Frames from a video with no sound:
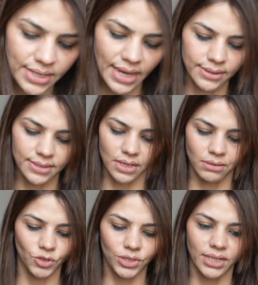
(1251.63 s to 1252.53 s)
had some or
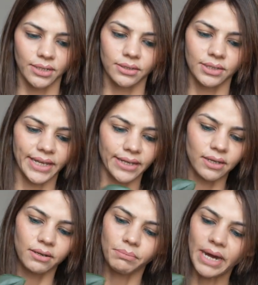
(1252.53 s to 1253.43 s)
the other like
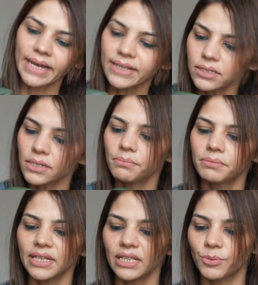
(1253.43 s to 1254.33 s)
mild
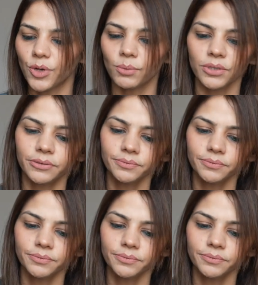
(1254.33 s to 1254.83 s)
mealy problem,